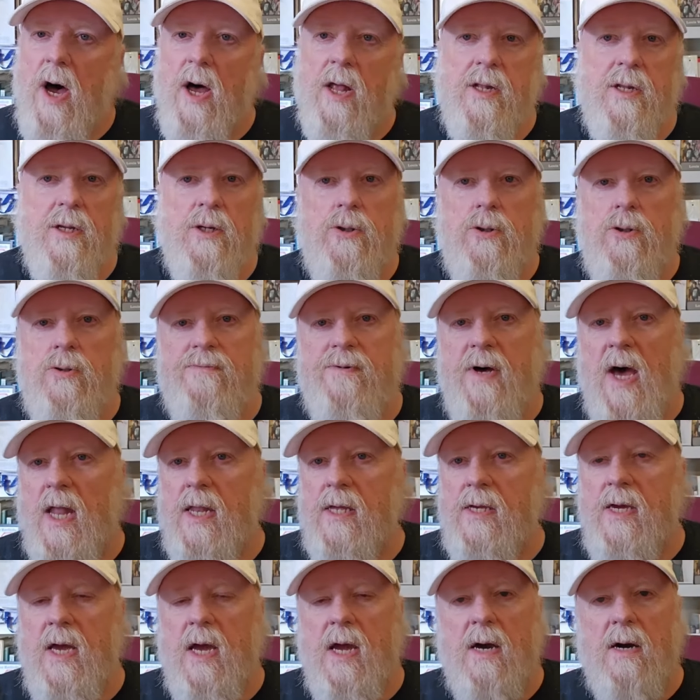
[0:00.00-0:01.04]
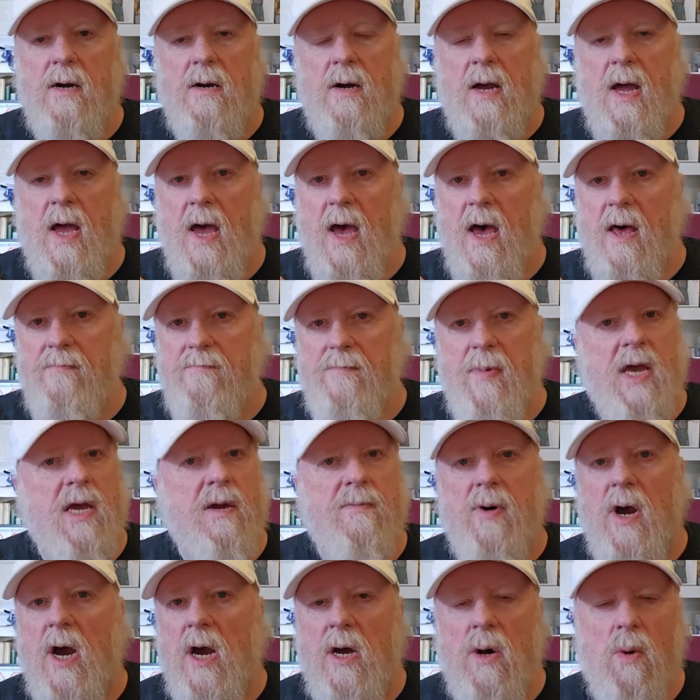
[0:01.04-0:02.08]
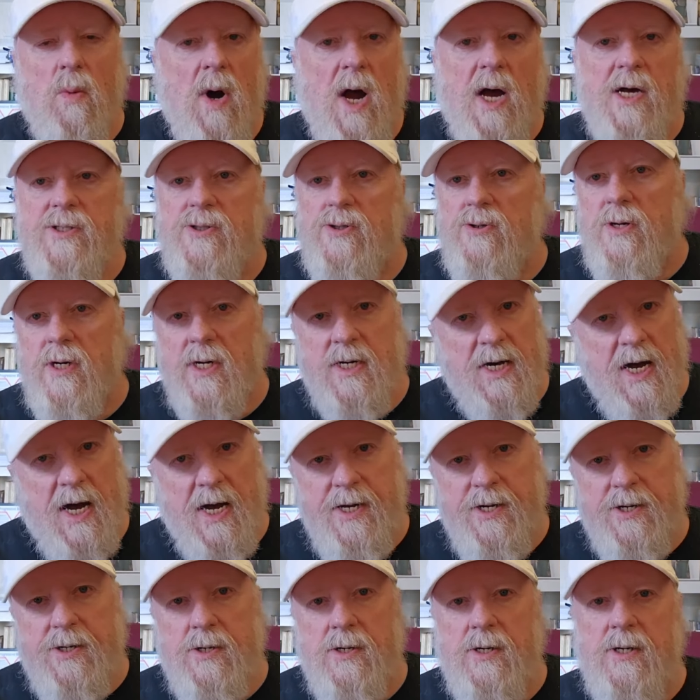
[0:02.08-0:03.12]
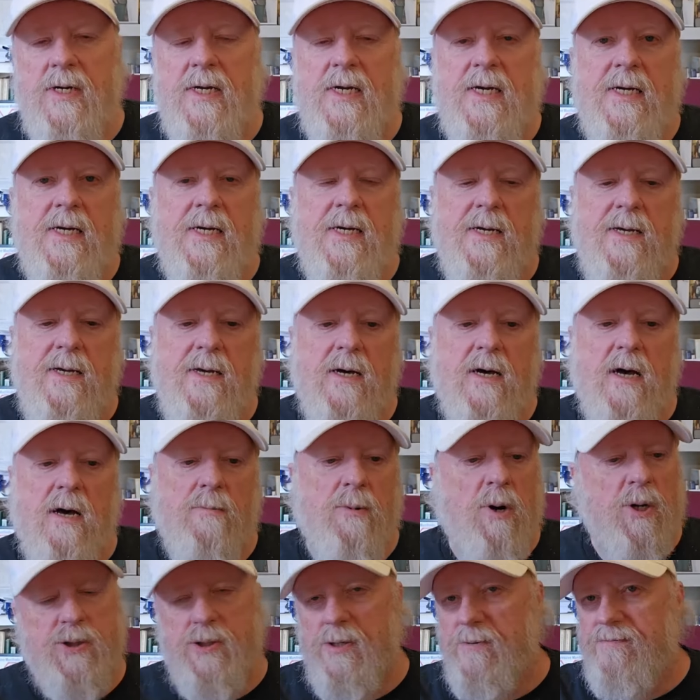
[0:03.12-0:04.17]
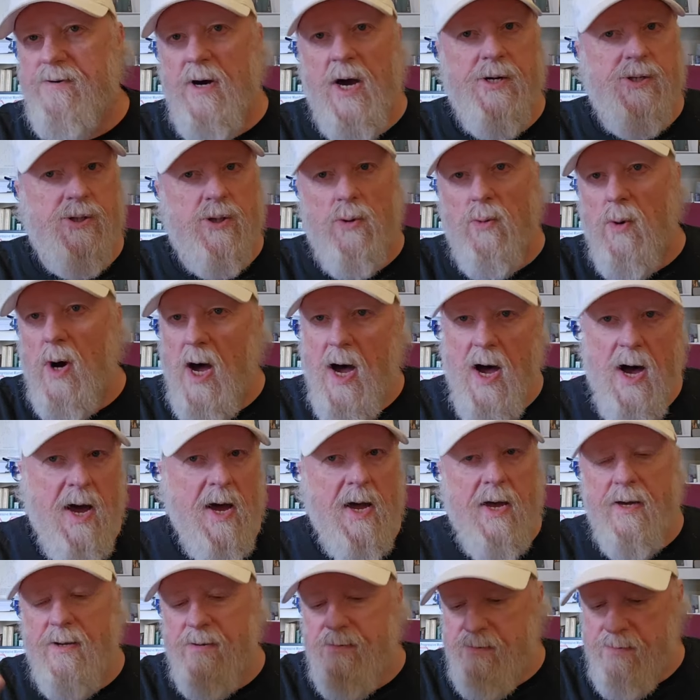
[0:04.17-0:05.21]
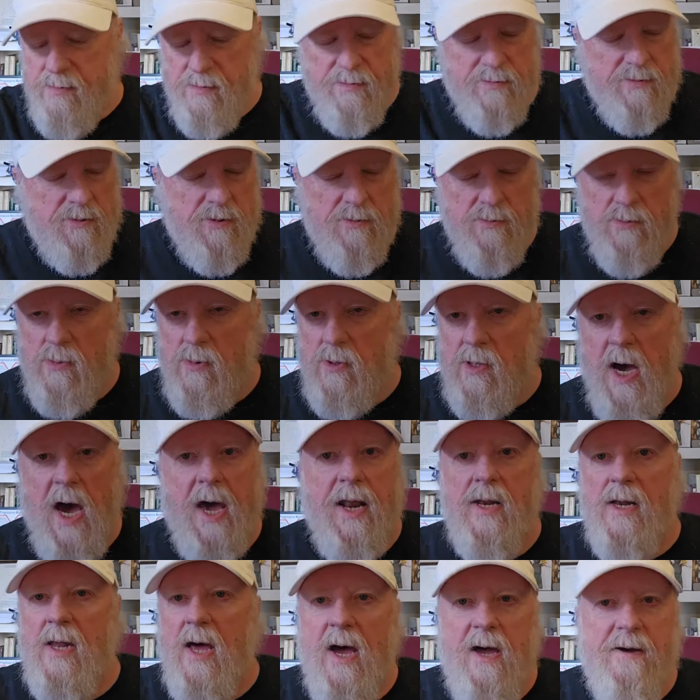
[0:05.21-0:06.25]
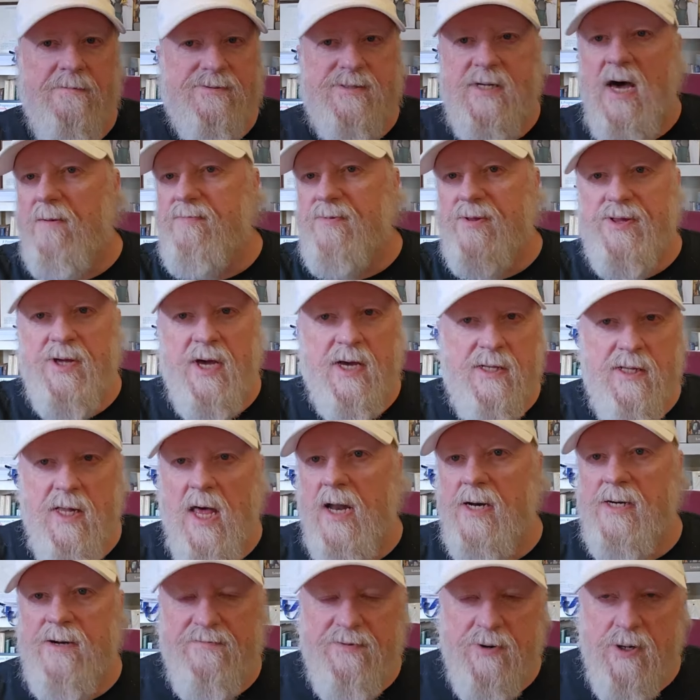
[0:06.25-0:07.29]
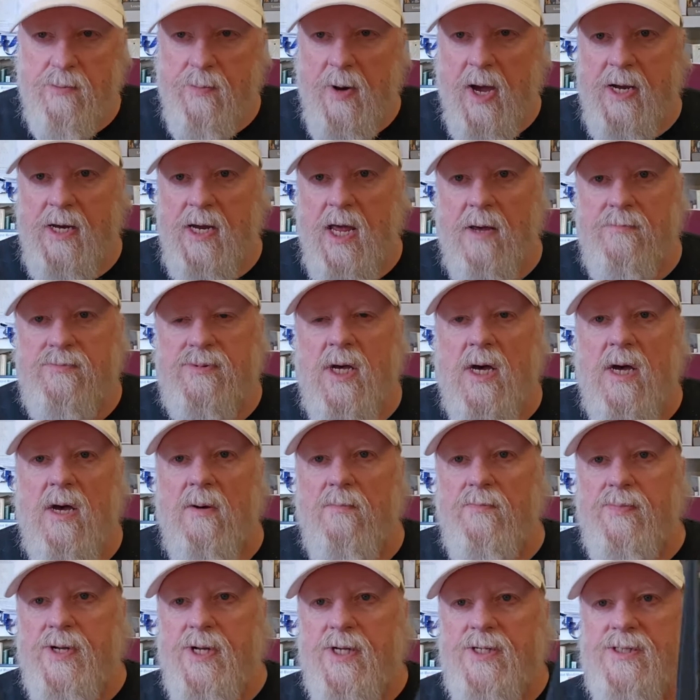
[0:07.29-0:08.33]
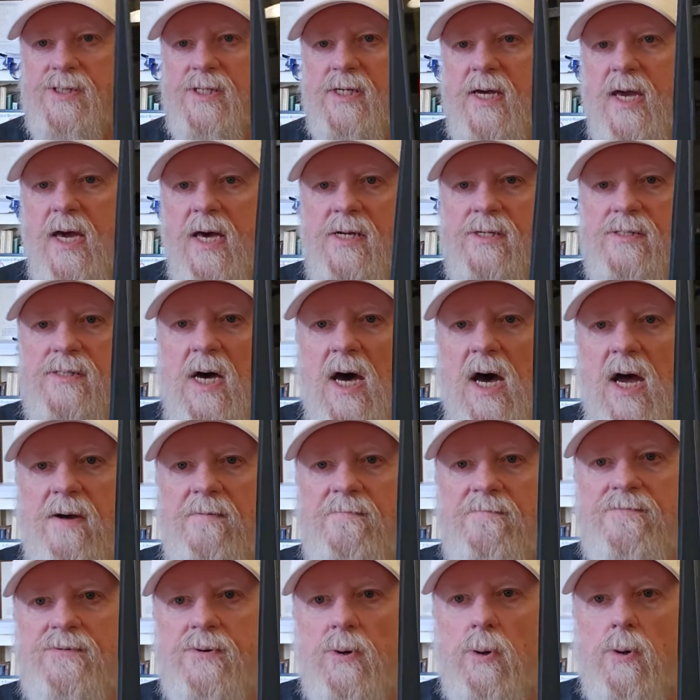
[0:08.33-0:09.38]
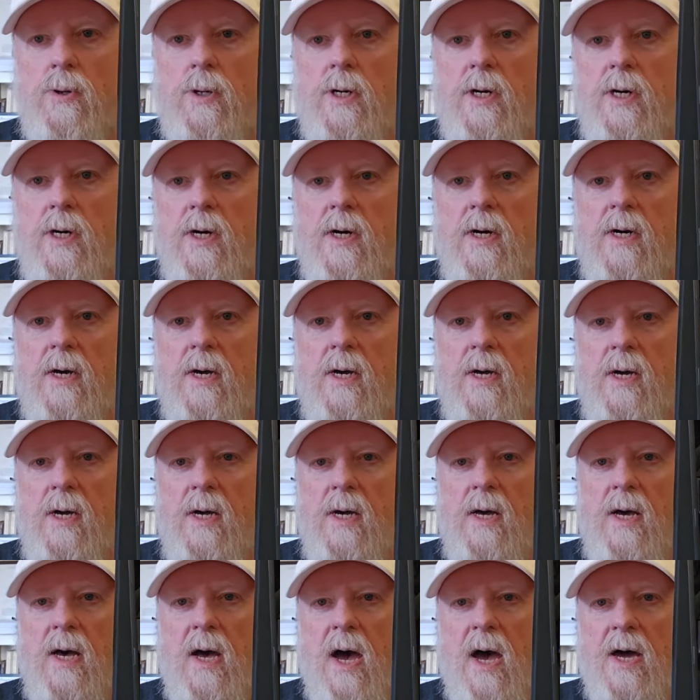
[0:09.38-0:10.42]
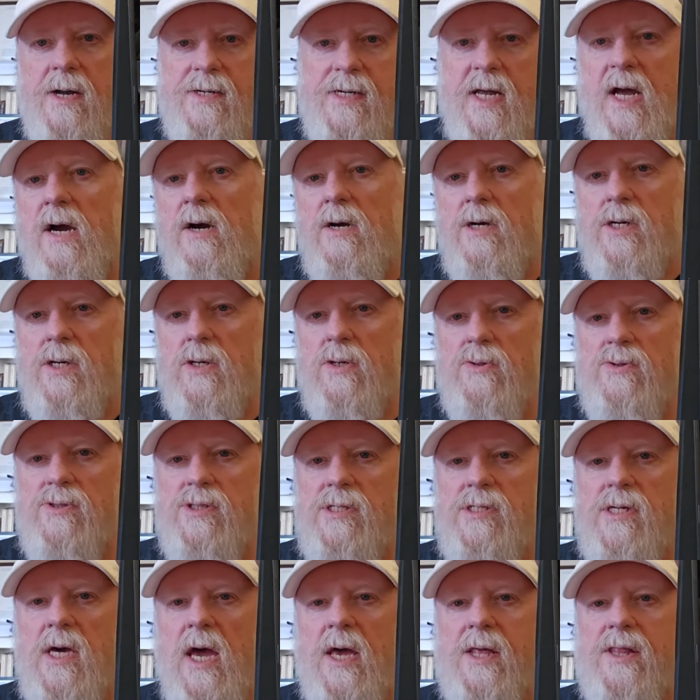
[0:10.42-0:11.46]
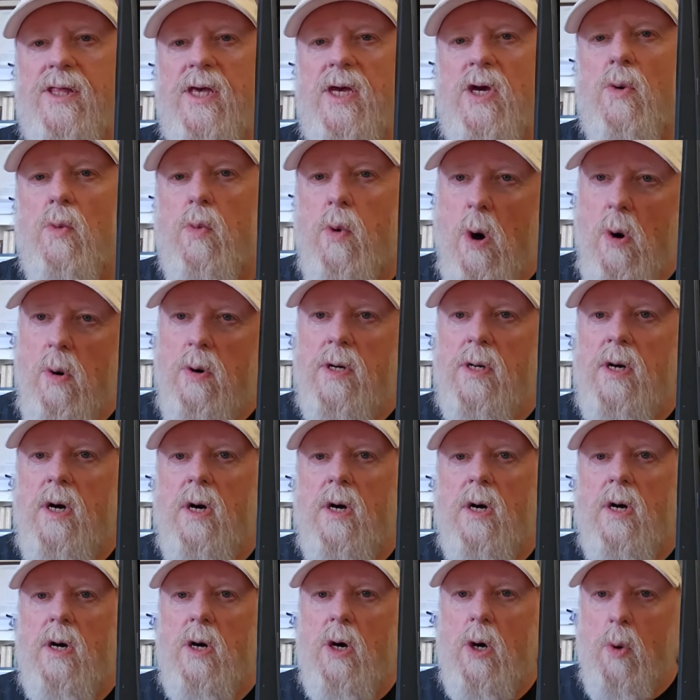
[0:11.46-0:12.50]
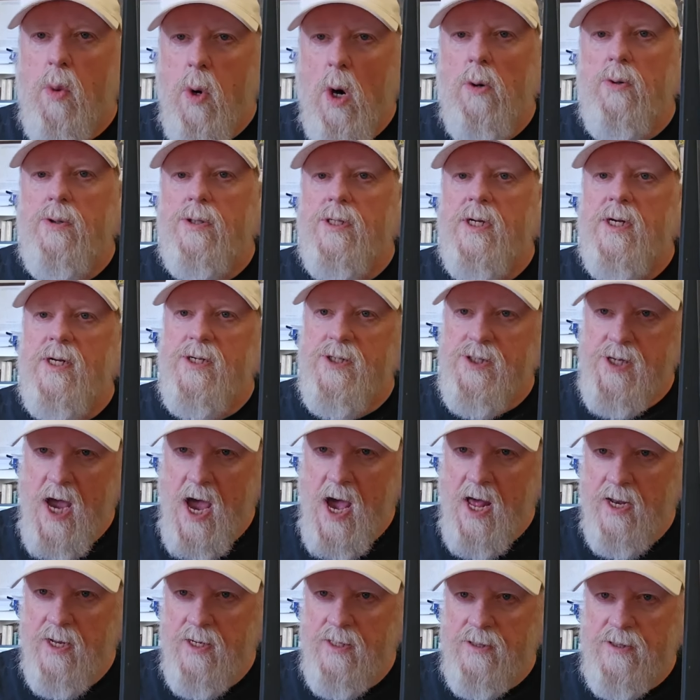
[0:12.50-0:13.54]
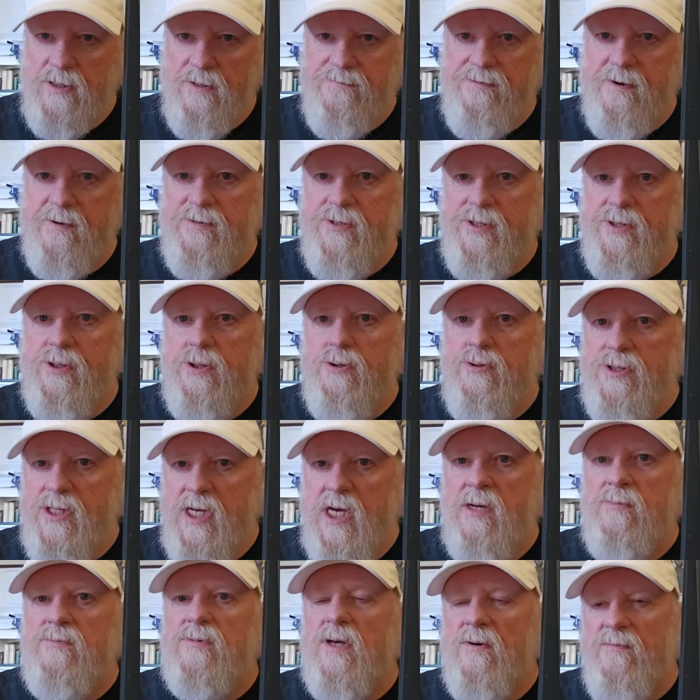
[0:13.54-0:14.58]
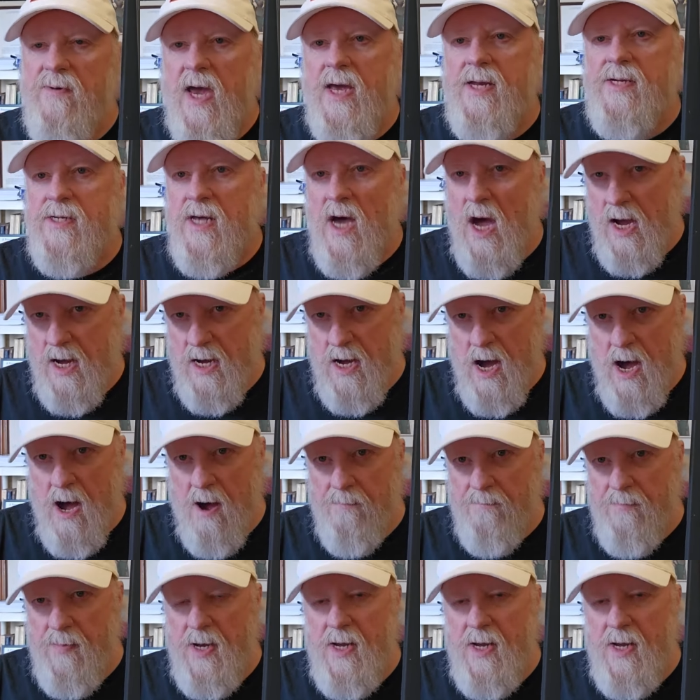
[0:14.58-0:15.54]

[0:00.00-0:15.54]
Lou Valier at Make America Wiser and Kinder. Also Find Your Why and Guide to Life, Stop to Think, a lot of different domain names. But this is again time for I dare you to take the Woke Quote Challenge, 52teamsof8.com.